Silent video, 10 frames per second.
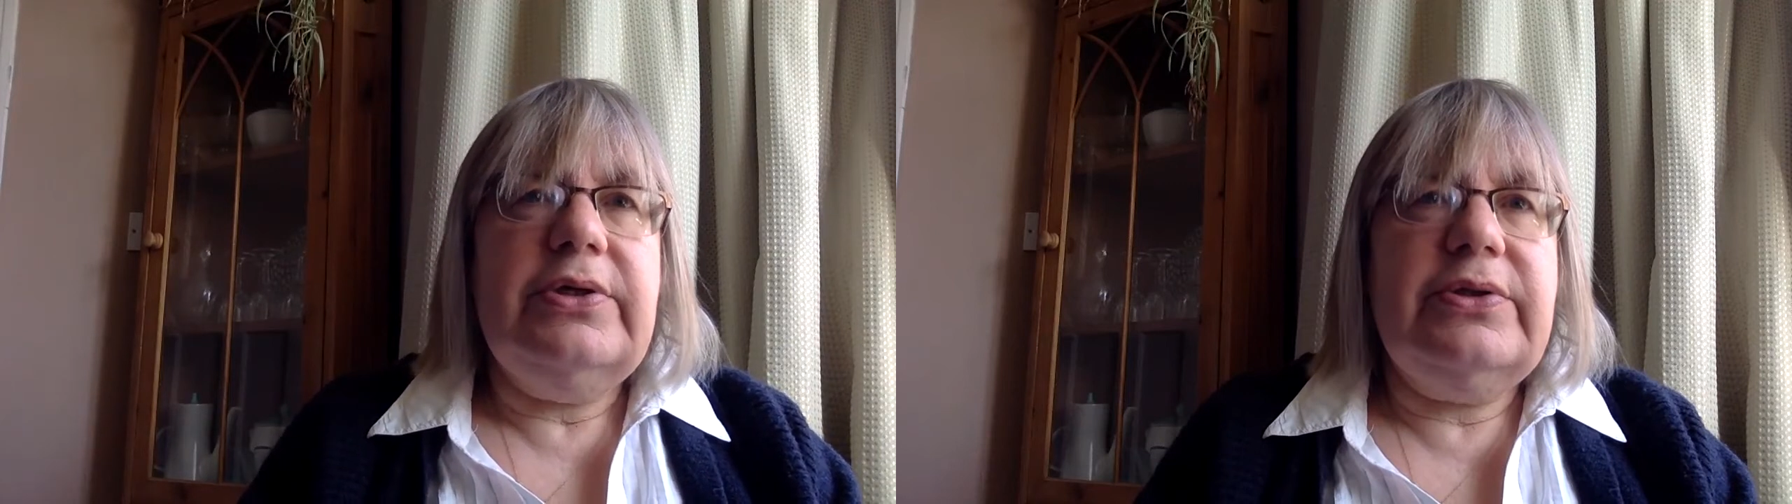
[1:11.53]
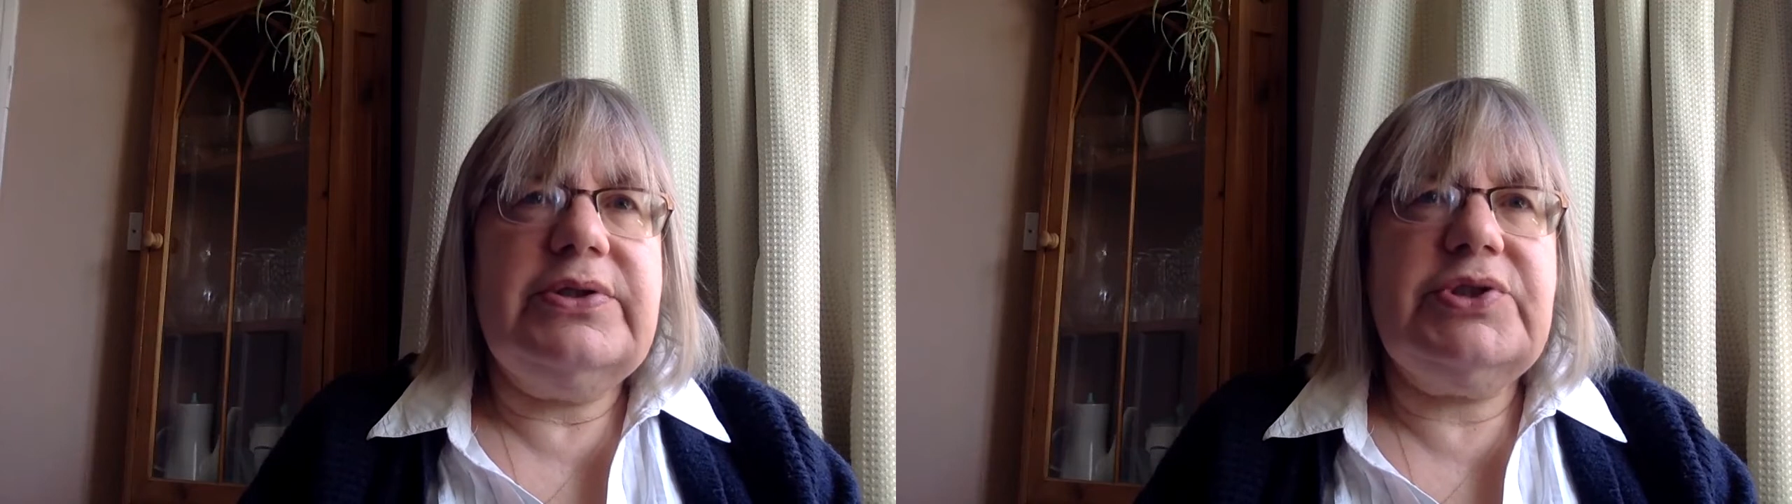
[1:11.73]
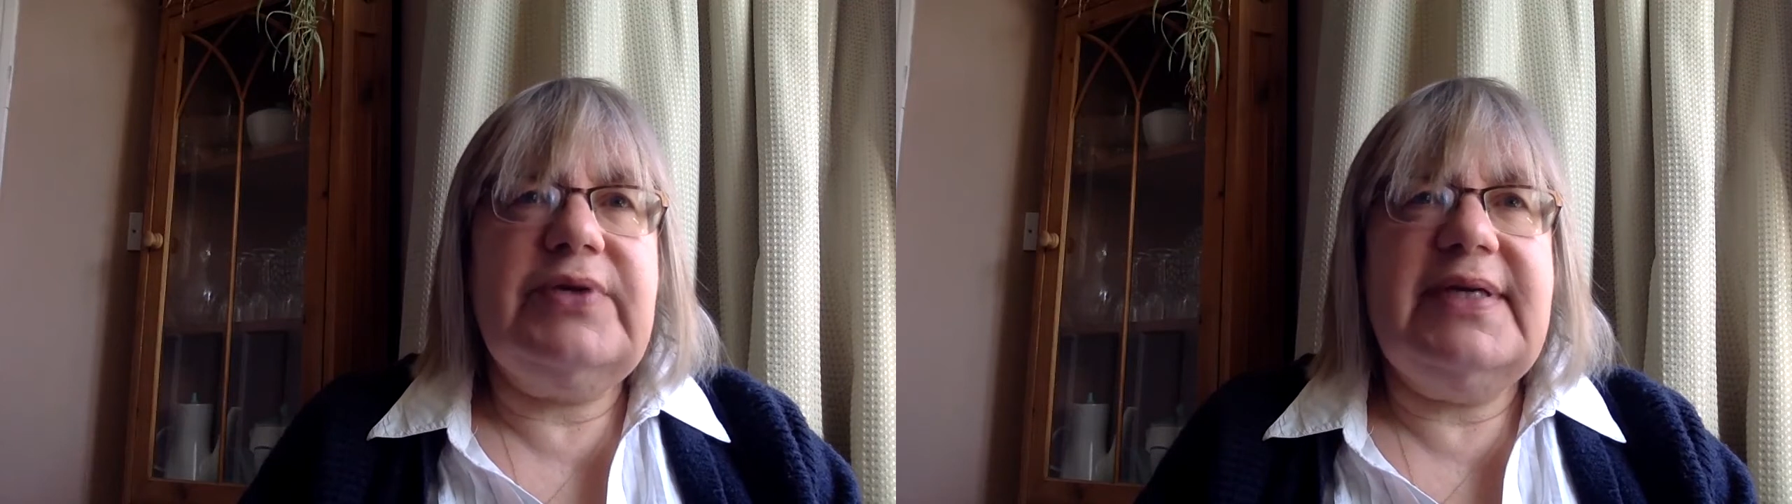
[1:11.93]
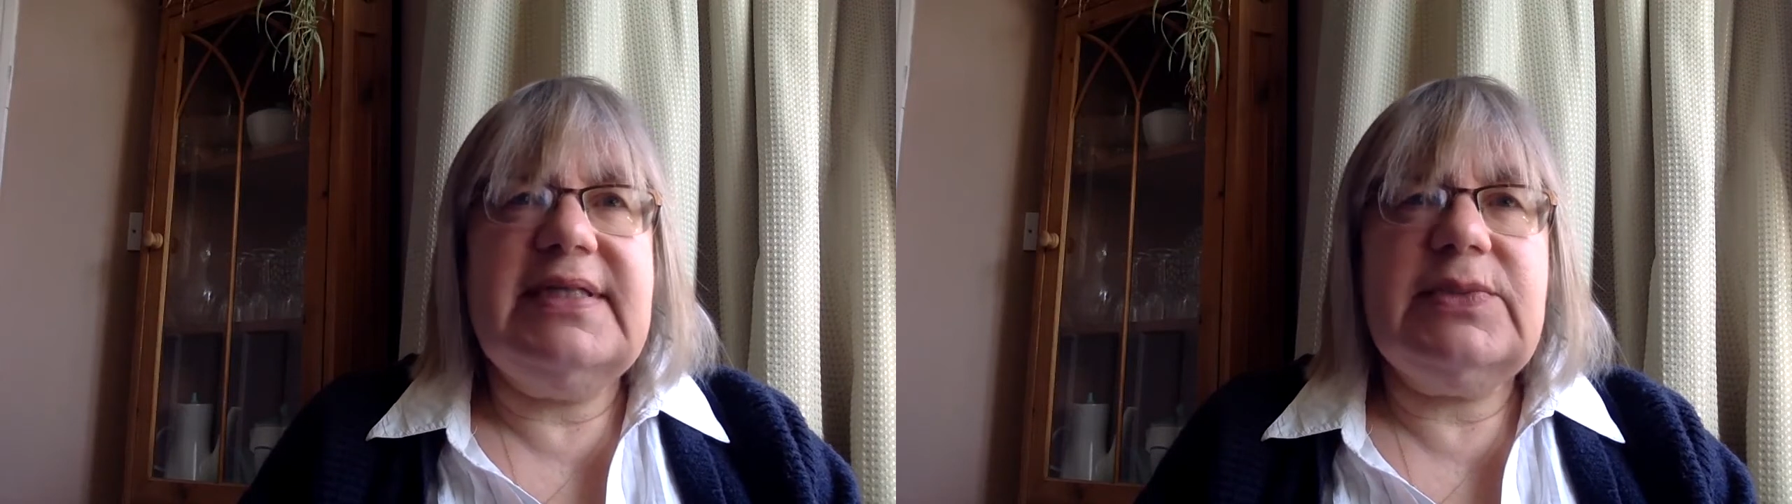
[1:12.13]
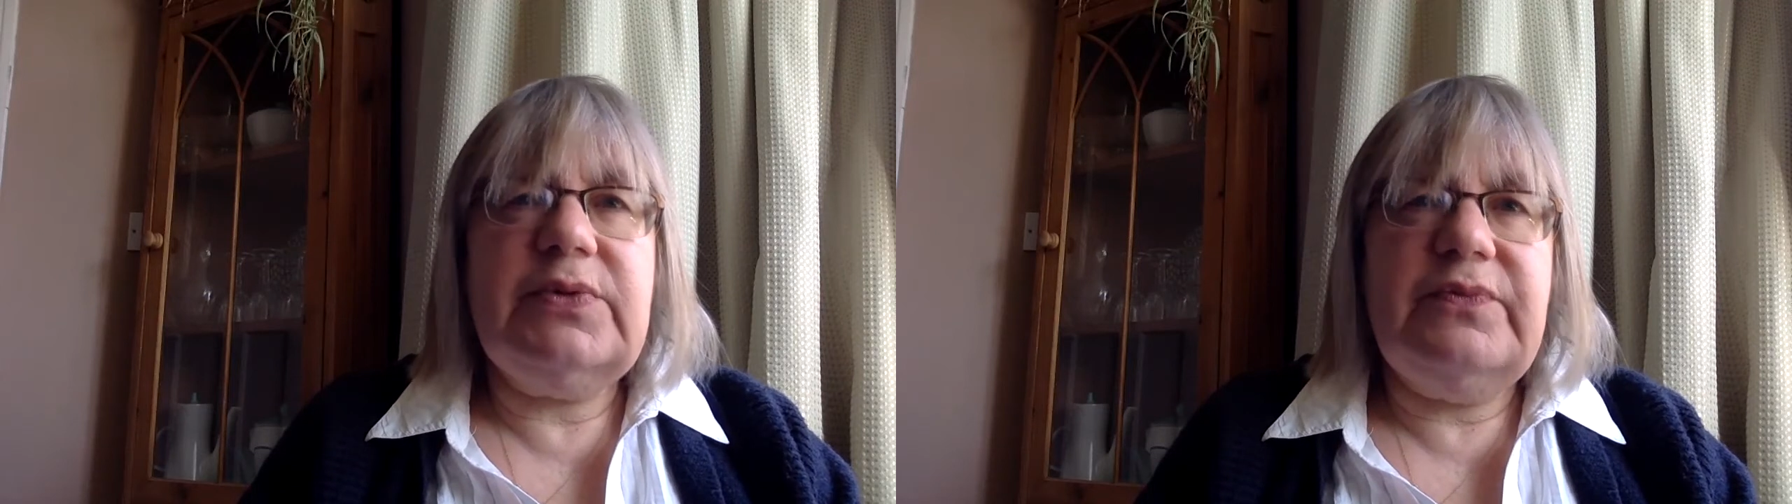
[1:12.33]
the
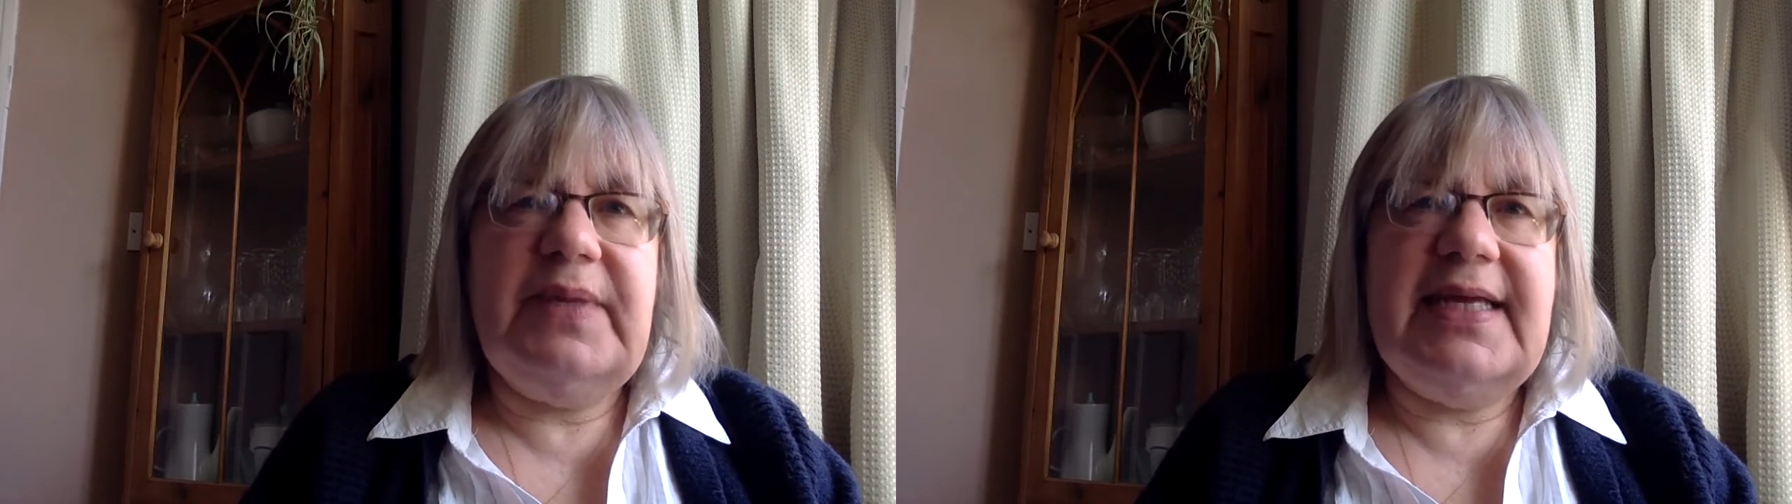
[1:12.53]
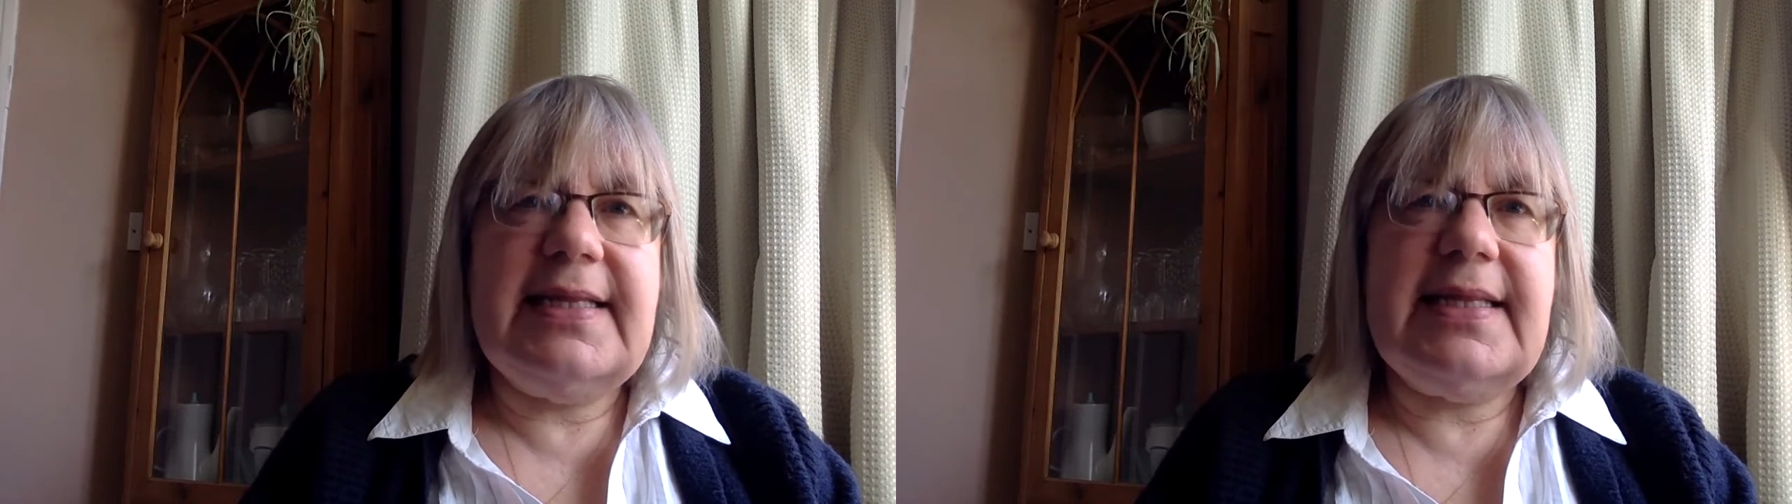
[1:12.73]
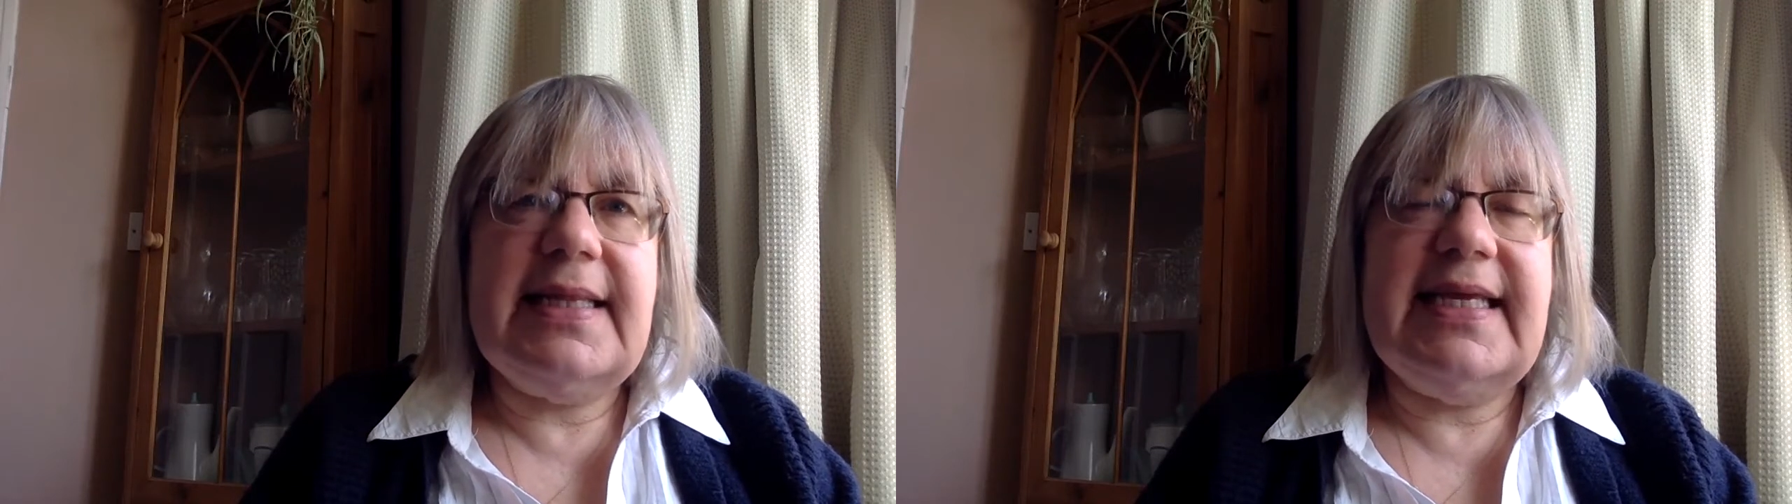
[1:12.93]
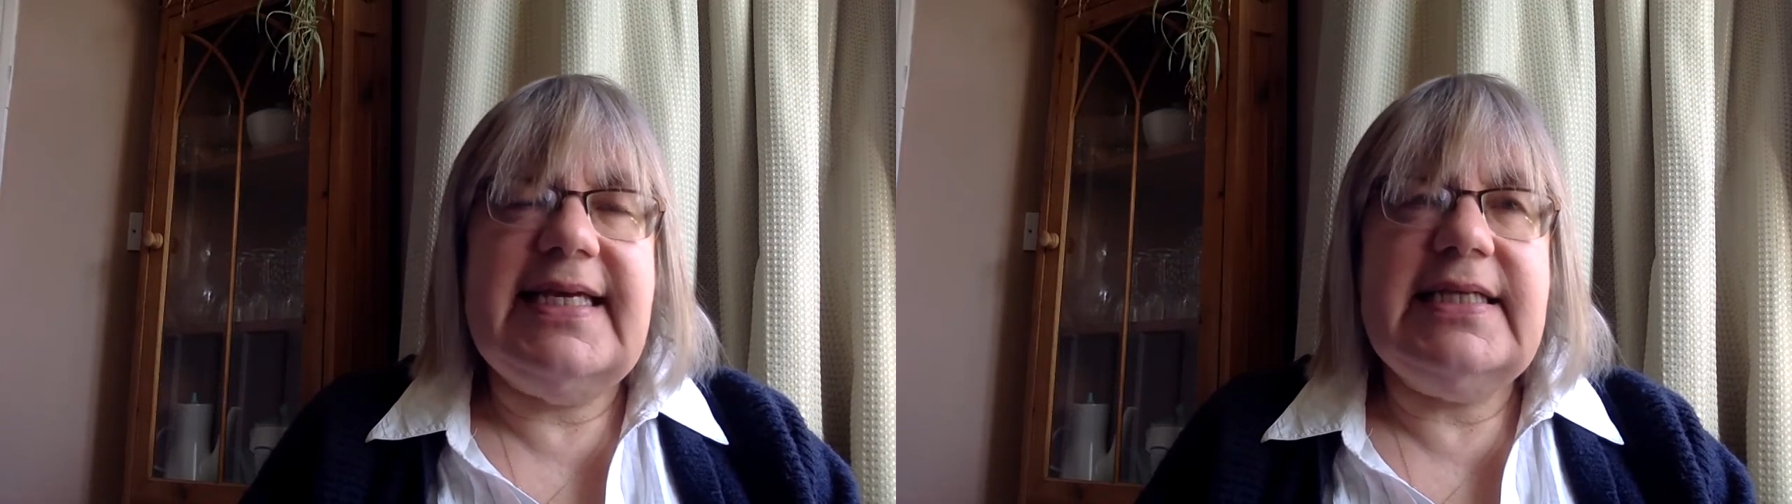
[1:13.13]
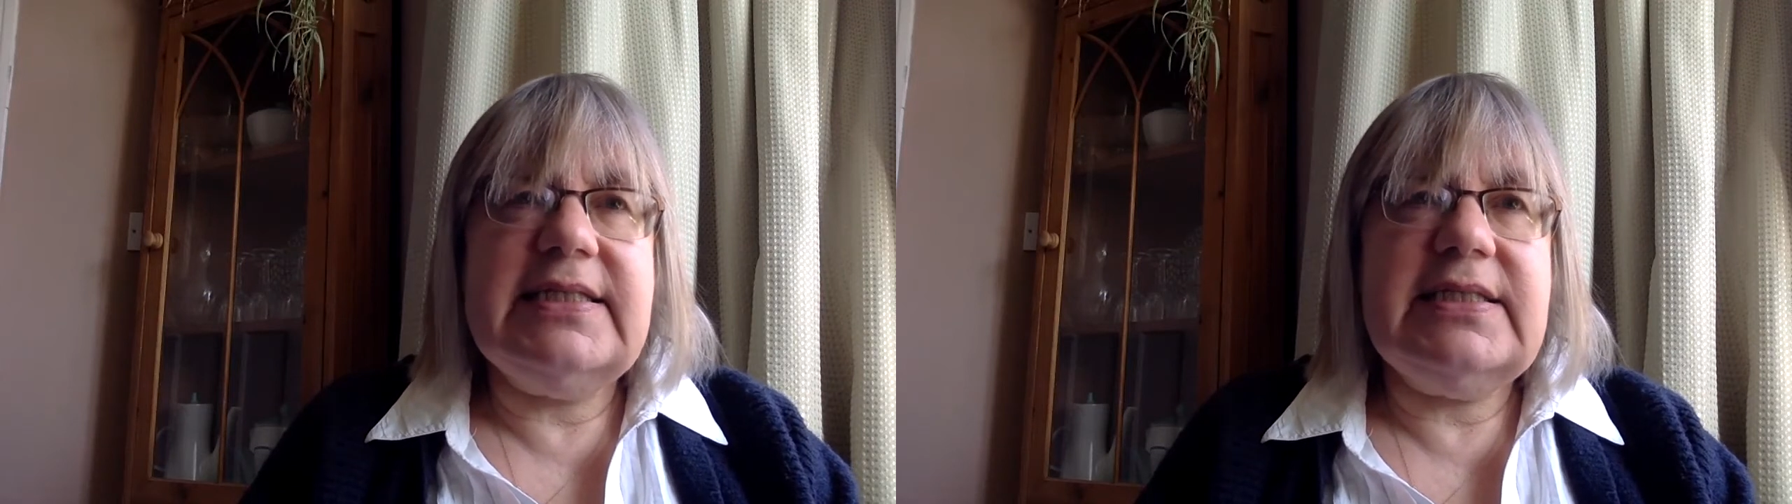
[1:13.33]
streets would have been
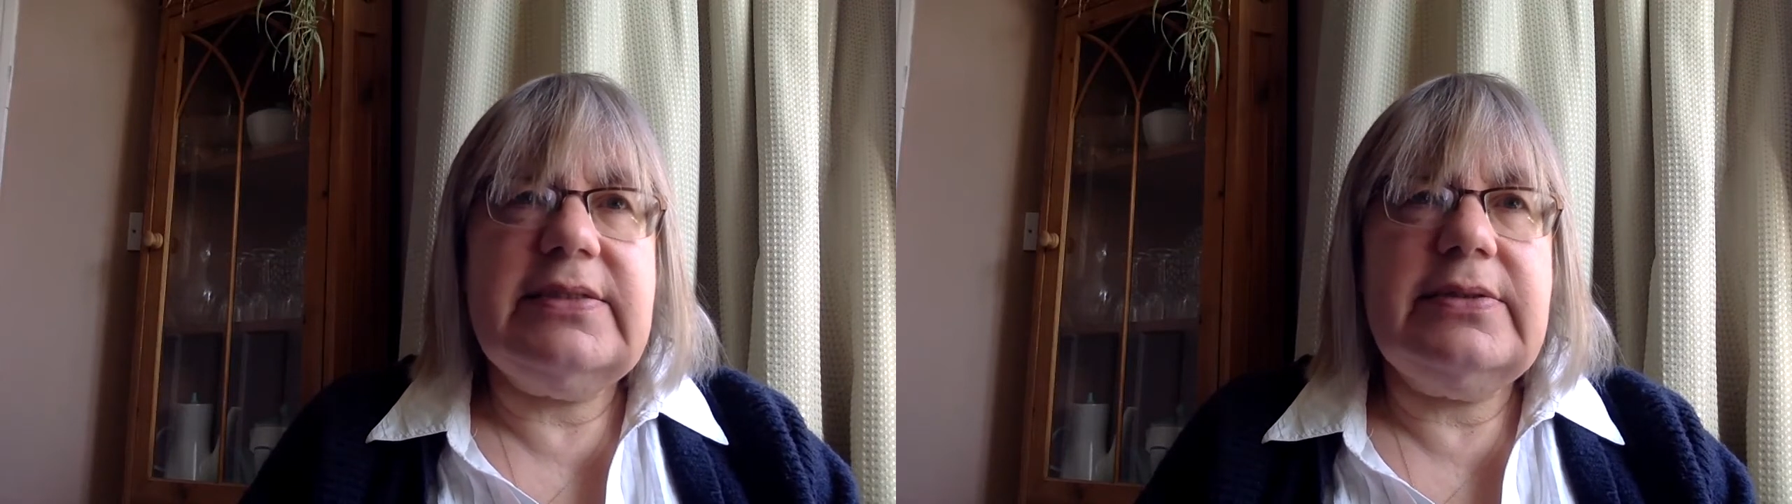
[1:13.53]
cleaned,